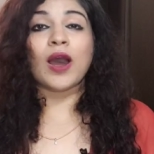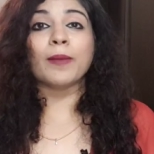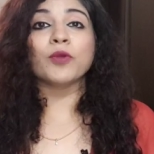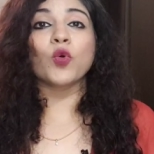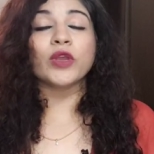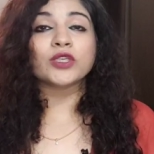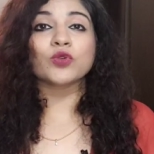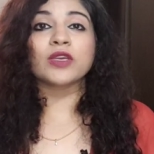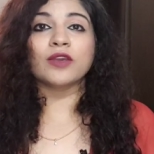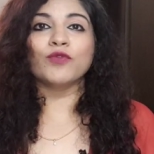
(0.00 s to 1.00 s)
I'm going
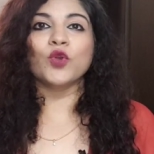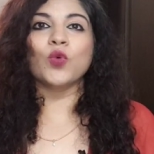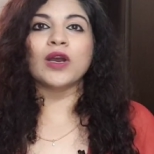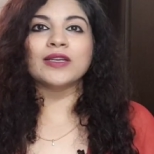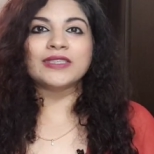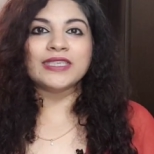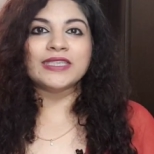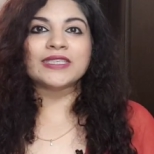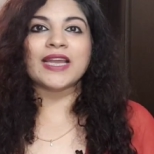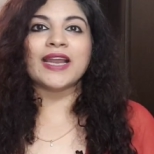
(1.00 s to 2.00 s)
to give you a
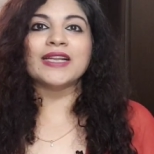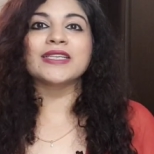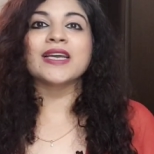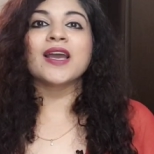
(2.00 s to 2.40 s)
detailed